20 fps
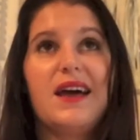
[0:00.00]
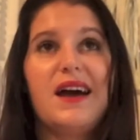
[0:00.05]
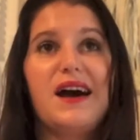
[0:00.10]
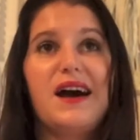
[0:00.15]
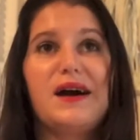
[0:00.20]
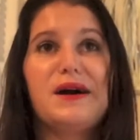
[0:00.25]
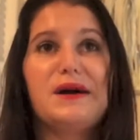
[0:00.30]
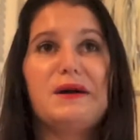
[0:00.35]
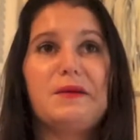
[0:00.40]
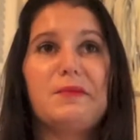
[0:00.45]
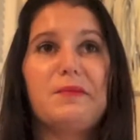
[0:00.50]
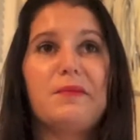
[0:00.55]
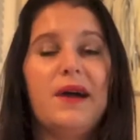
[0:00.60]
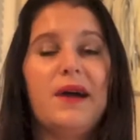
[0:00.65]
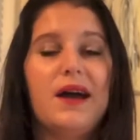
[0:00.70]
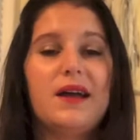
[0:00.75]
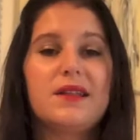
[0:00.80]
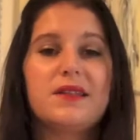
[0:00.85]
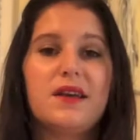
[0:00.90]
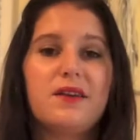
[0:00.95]

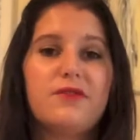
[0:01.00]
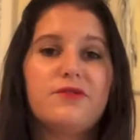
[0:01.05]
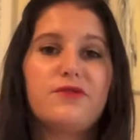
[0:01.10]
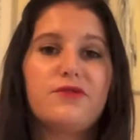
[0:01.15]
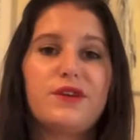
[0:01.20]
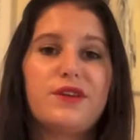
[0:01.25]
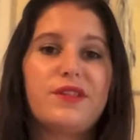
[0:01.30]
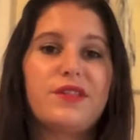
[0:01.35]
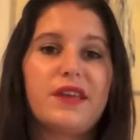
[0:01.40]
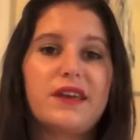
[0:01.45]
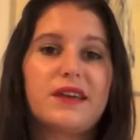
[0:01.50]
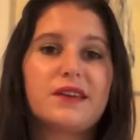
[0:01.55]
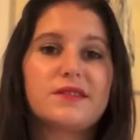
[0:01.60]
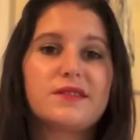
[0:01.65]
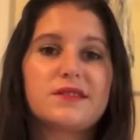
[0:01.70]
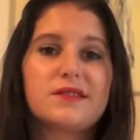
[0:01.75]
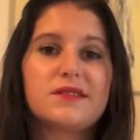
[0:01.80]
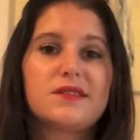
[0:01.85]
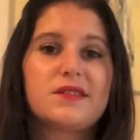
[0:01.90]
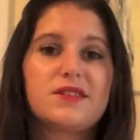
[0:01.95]
I love free
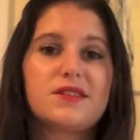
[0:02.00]
things,